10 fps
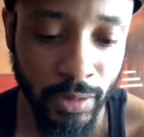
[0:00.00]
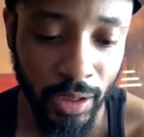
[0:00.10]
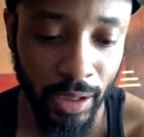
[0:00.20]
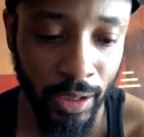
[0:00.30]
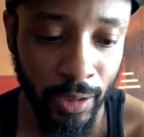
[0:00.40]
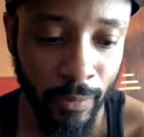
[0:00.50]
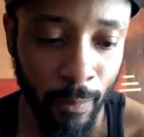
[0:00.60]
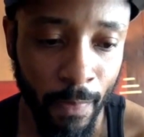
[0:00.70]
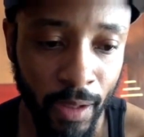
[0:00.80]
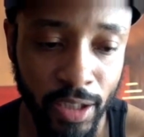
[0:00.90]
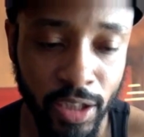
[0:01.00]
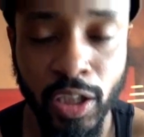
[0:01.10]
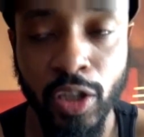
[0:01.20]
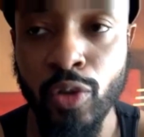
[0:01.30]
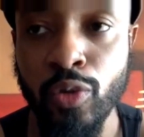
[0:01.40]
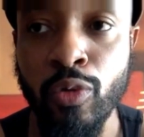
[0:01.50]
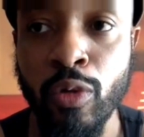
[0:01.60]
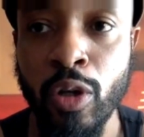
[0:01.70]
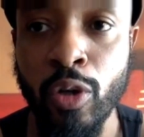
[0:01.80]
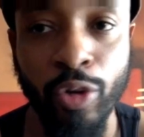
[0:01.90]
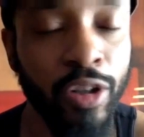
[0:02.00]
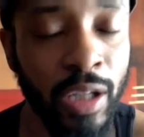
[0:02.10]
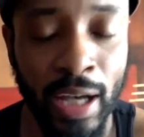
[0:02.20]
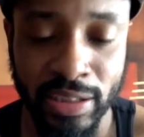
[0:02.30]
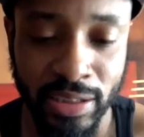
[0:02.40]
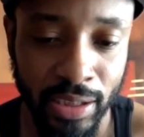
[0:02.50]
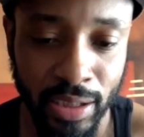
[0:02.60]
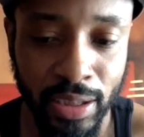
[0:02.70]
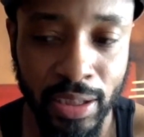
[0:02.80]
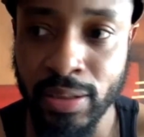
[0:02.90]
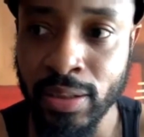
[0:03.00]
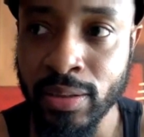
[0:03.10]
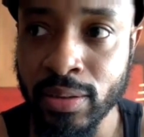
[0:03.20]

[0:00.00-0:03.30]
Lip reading: And until you realize nothing easy